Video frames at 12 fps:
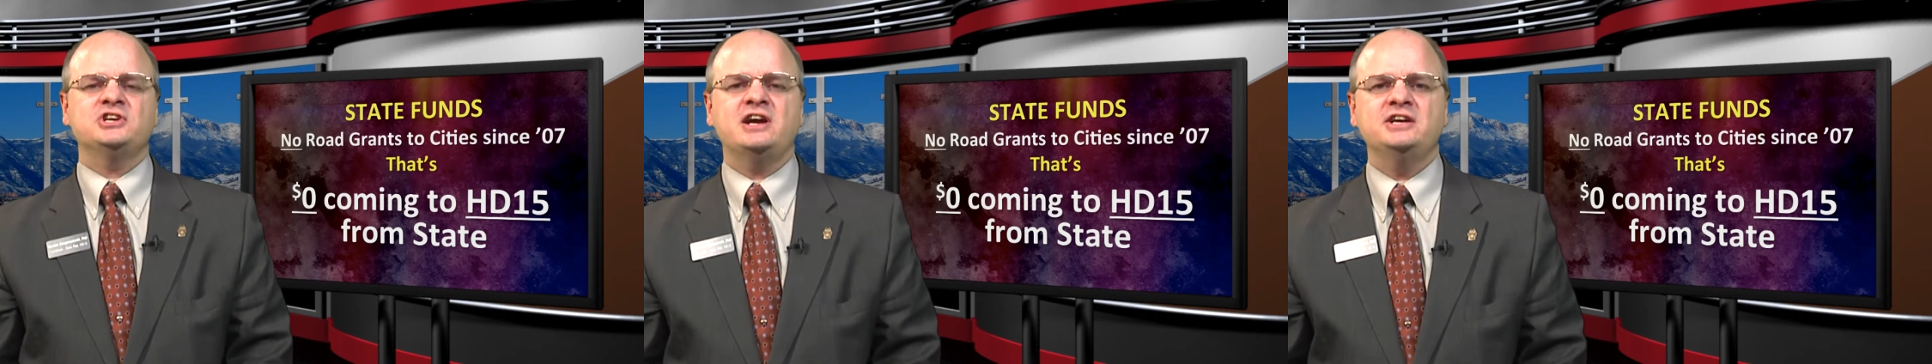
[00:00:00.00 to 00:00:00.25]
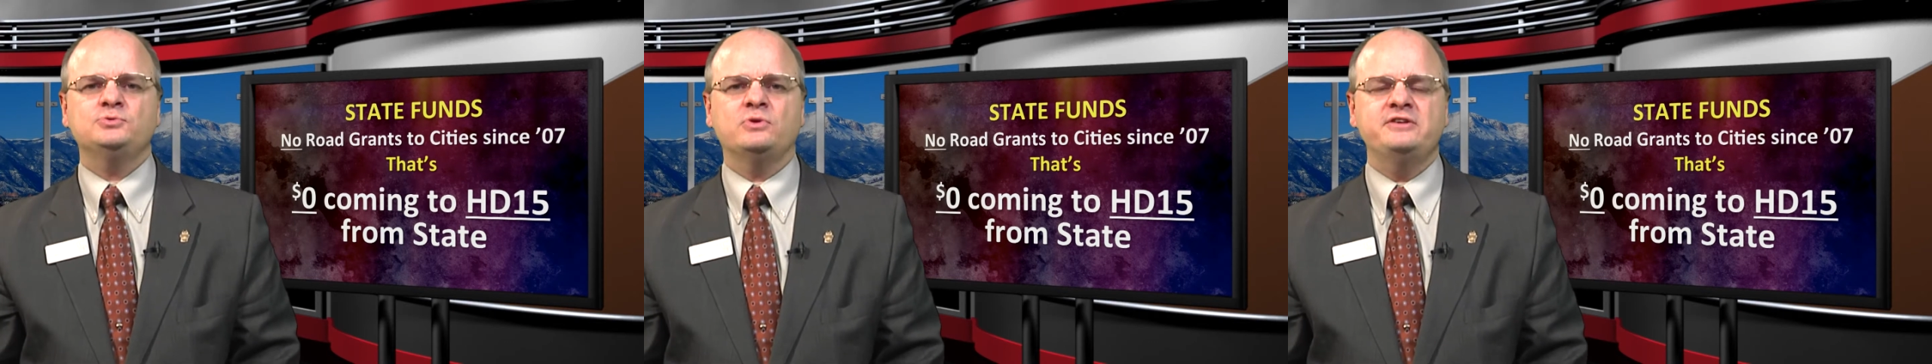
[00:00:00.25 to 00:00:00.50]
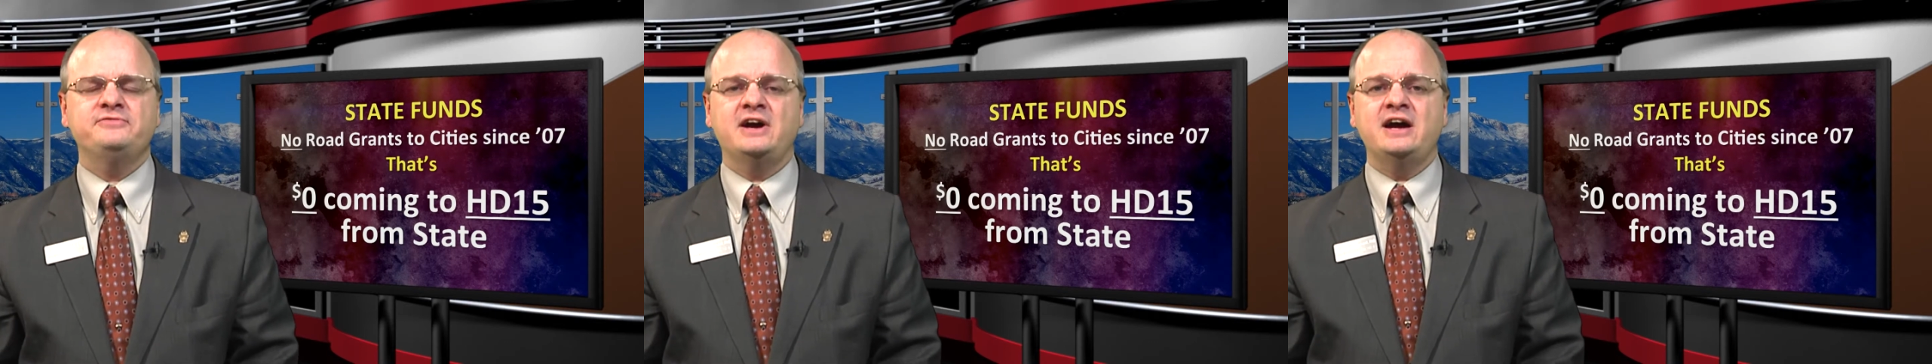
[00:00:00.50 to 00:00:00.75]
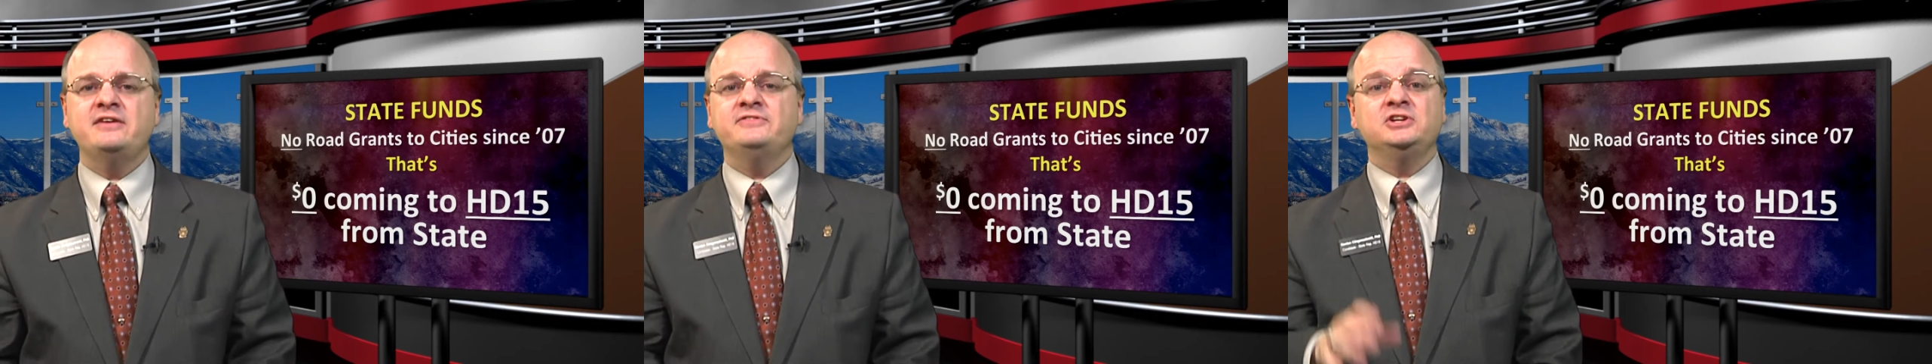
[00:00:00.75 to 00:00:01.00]
on
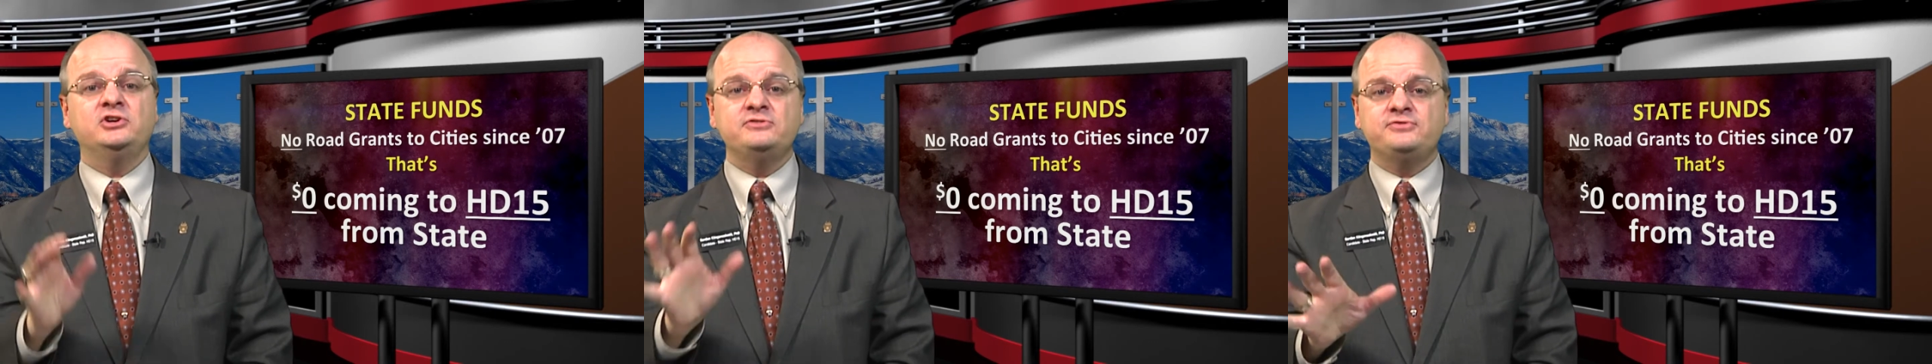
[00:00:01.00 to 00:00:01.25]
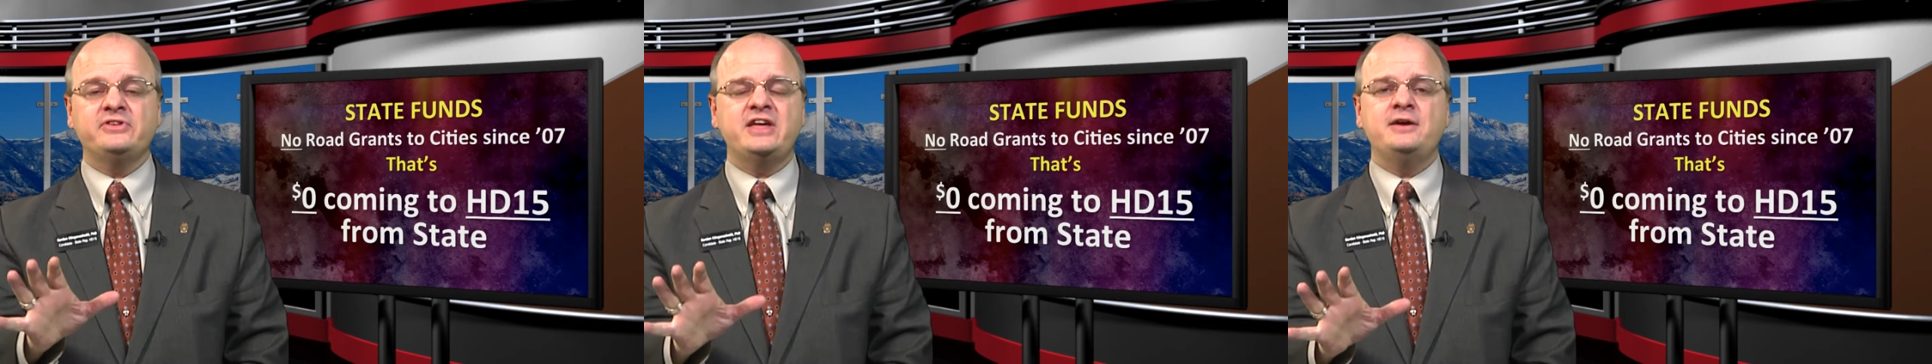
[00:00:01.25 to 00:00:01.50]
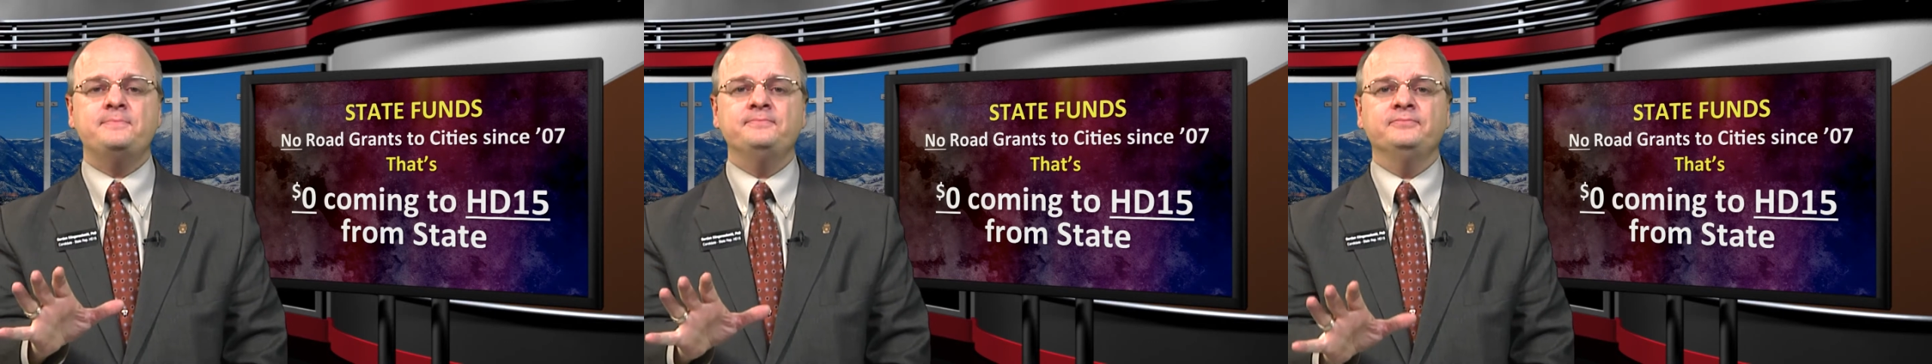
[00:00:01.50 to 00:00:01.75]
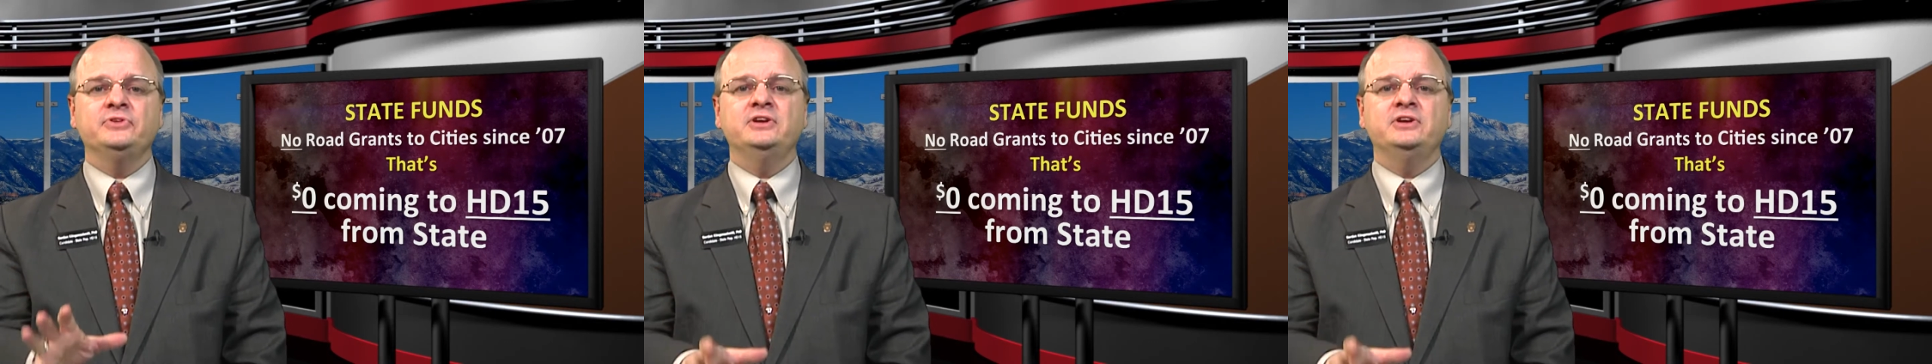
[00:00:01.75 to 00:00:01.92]
I-25, and good for them,